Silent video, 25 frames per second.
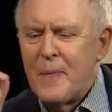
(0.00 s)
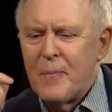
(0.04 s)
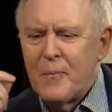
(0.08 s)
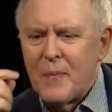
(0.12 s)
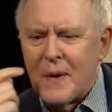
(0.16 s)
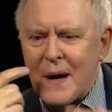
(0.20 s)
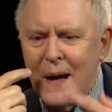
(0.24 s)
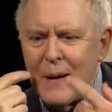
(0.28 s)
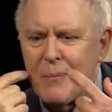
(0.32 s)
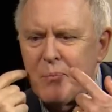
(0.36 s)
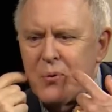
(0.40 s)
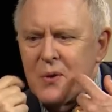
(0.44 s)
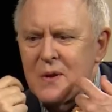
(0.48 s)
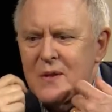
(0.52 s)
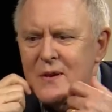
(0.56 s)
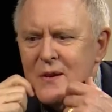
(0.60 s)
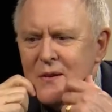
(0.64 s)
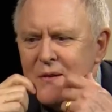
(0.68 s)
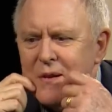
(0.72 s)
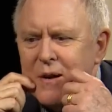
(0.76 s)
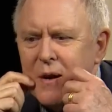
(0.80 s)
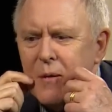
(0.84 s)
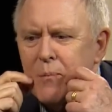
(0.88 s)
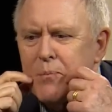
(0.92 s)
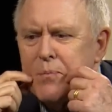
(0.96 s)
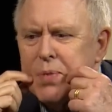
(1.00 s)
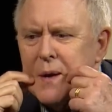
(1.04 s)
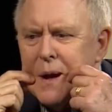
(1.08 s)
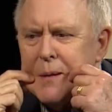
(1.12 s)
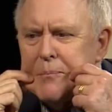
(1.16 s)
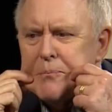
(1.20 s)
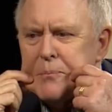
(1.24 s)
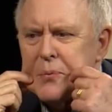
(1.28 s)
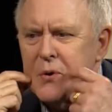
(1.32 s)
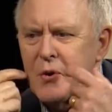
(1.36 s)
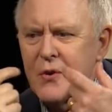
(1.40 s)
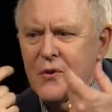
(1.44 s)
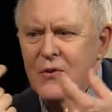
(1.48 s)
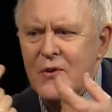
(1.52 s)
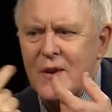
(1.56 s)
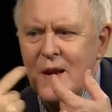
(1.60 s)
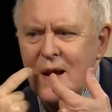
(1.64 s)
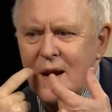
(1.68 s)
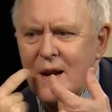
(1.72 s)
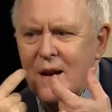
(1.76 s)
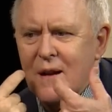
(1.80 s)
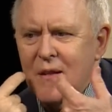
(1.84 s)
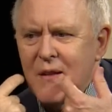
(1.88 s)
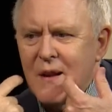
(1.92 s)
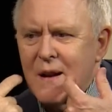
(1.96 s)
but I put these little plumpers
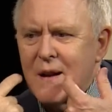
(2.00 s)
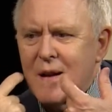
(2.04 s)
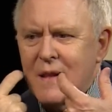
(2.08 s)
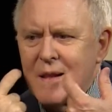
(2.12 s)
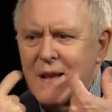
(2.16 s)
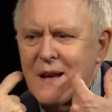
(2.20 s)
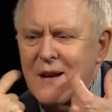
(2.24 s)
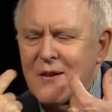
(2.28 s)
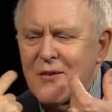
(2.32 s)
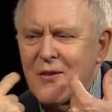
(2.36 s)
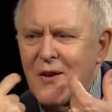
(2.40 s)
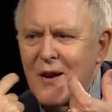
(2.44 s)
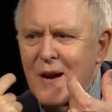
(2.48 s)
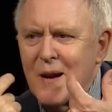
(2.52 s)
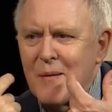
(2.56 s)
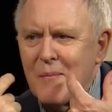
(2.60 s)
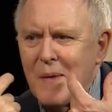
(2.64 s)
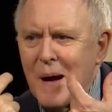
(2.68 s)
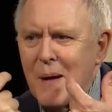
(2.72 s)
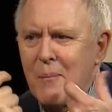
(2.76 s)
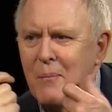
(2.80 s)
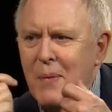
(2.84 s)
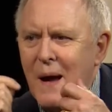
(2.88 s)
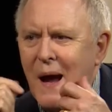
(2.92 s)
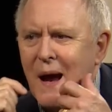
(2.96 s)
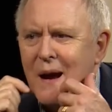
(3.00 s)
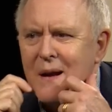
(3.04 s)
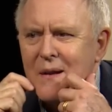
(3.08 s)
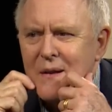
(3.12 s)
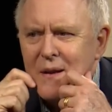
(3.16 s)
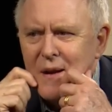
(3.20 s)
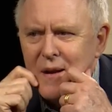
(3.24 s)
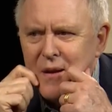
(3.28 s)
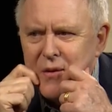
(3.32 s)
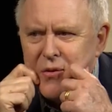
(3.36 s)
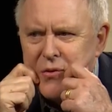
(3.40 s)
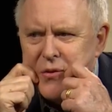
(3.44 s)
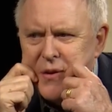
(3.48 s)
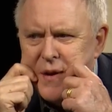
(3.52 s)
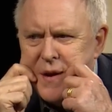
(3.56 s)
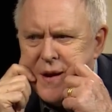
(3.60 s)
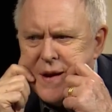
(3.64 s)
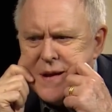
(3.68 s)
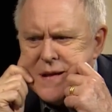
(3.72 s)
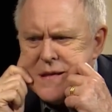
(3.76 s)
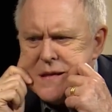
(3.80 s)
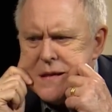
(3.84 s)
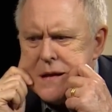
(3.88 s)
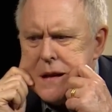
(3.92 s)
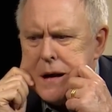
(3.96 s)
in that clicked onto my back teeth
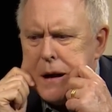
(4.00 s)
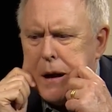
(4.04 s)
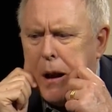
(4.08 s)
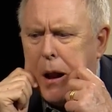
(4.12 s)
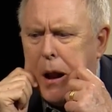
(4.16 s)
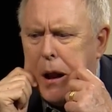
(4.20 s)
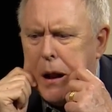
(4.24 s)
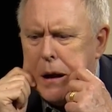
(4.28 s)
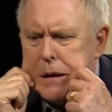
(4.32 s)
that